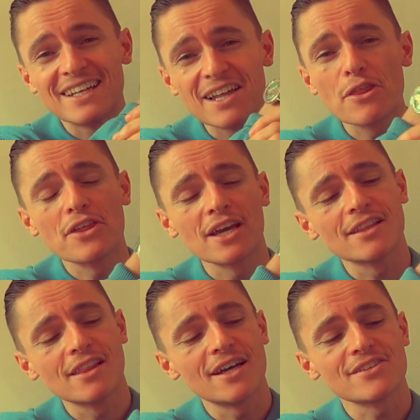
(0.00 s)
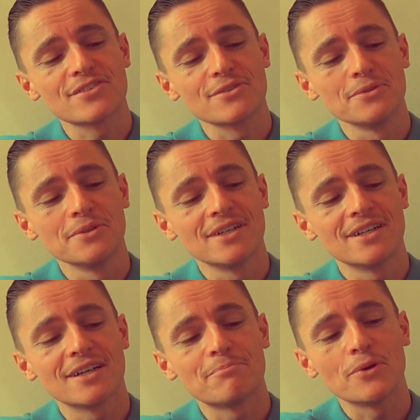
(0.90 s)
Another thing I'd like
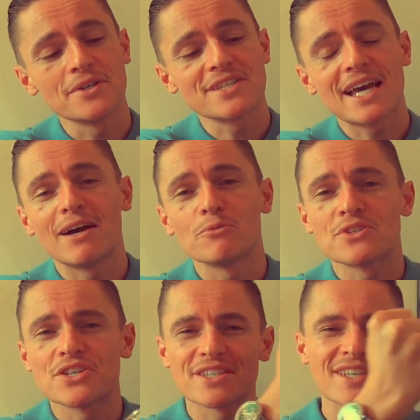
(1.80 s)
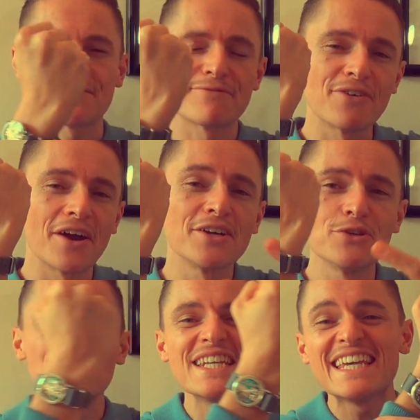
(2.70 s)
to point out, which is its very
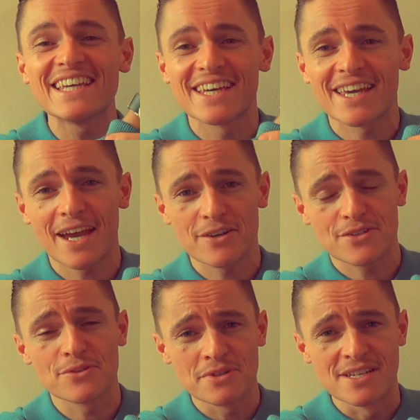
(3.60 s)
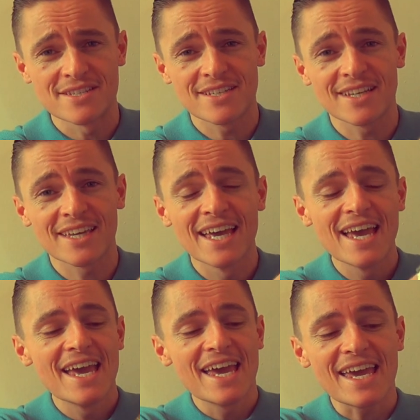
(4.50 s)
unique characteristic,
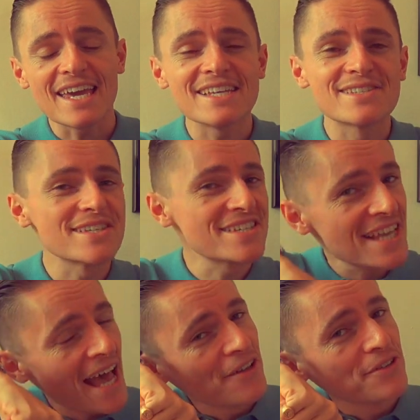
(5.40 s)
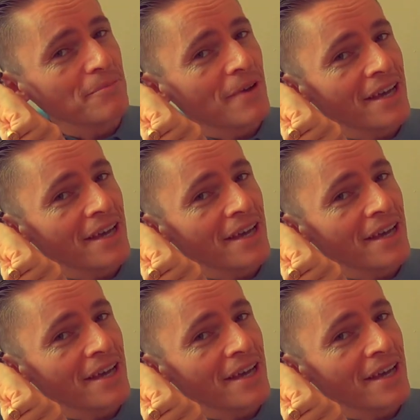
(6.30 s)
is the sound it